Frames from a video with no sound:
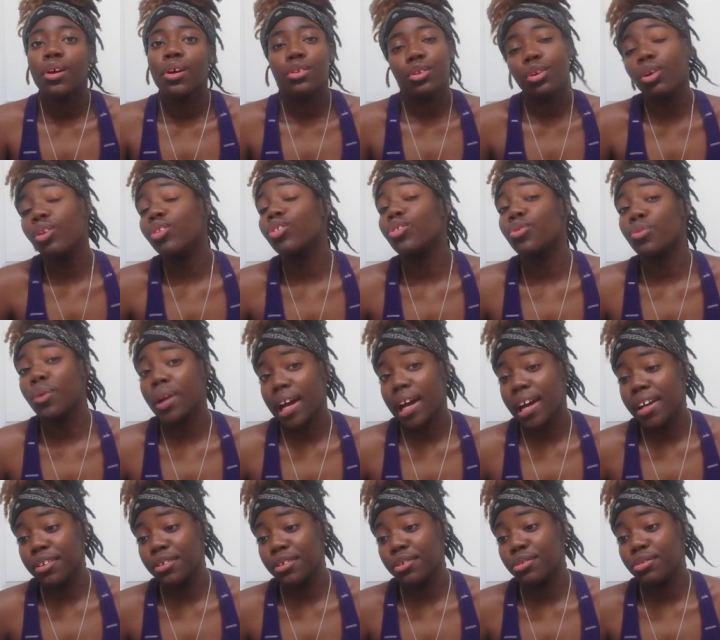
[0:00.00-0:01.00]
Don't do what
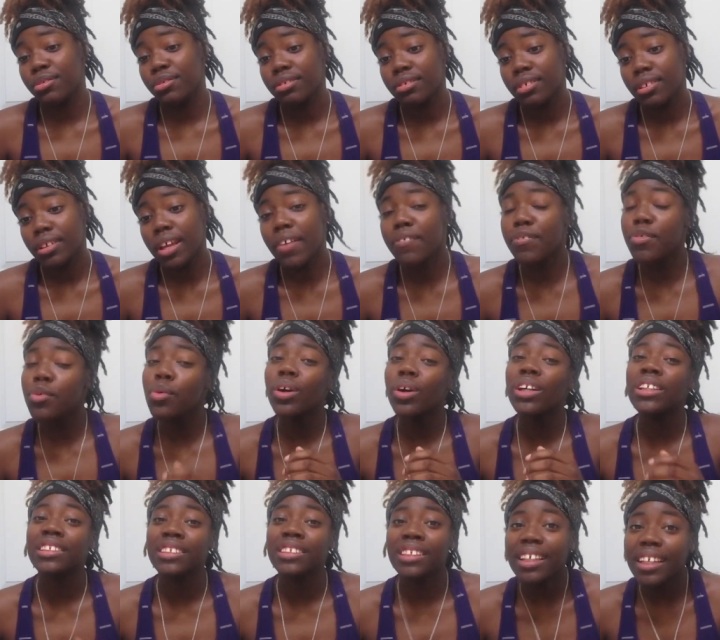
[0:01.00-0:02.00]
I do. If you
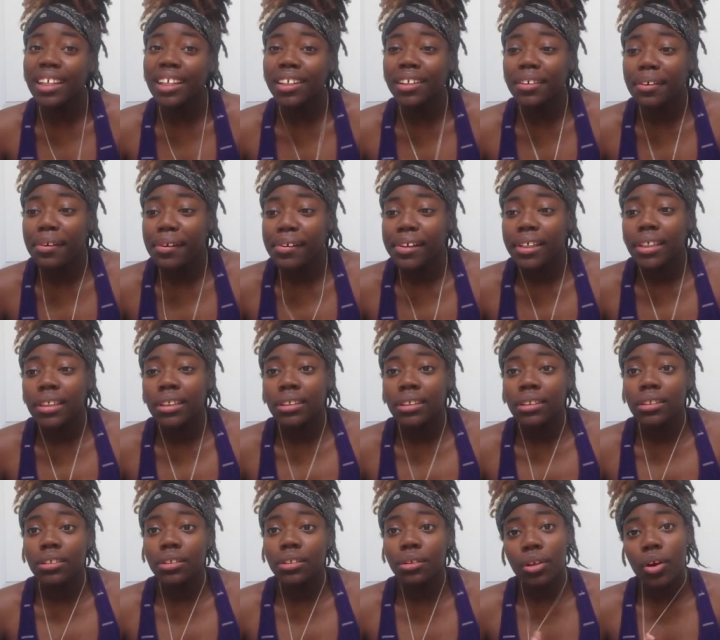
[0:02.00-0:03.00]
legit,
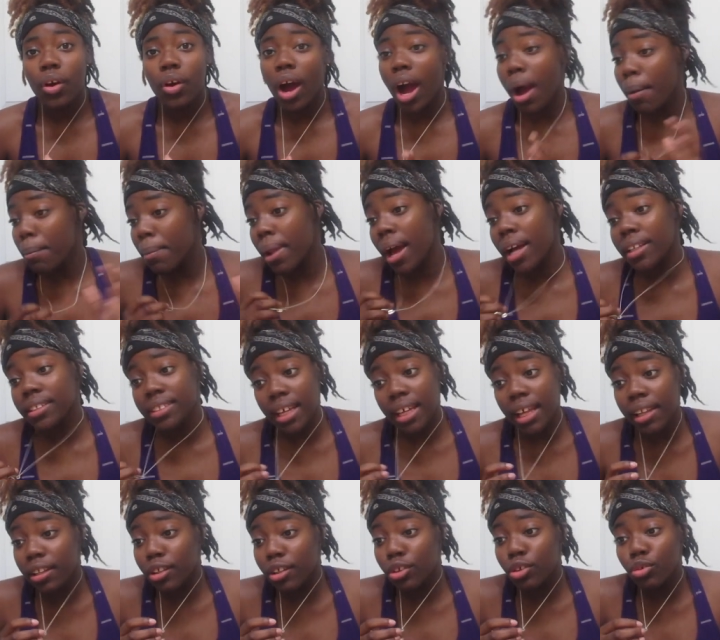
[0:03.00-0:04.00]
you know, I'm not
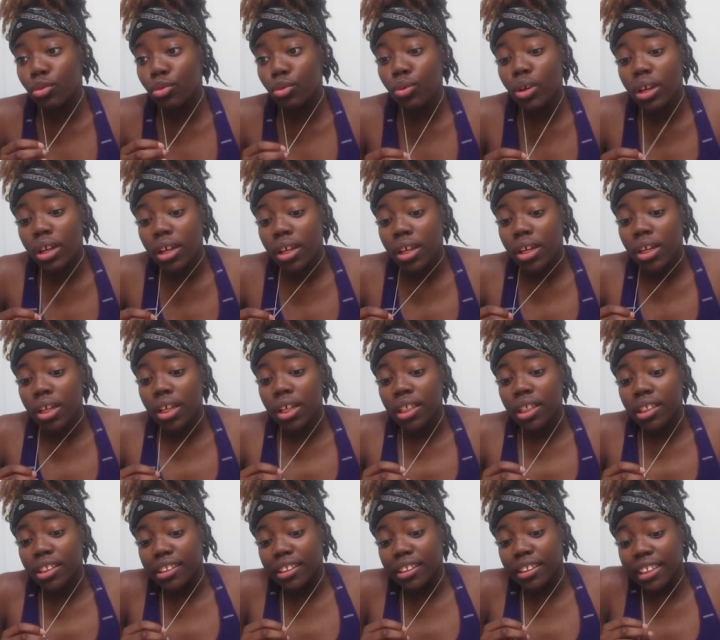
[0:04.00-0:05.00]
telling you
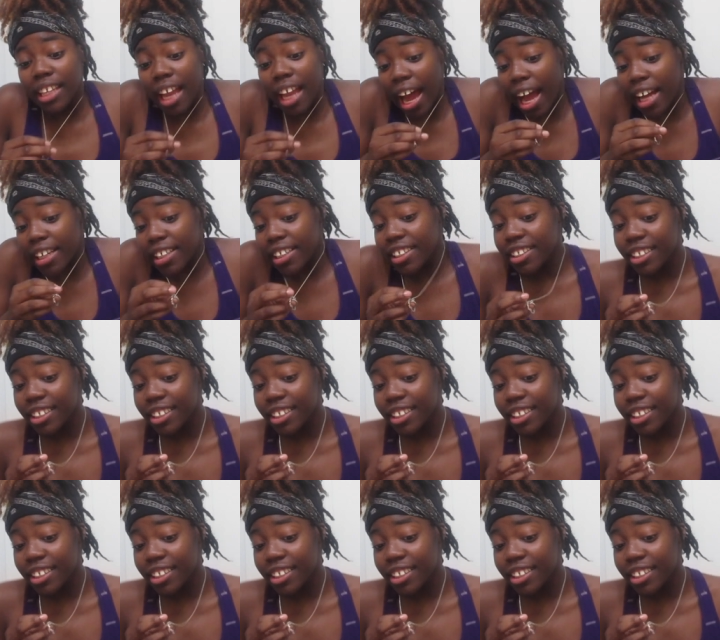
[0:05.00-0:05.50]
not to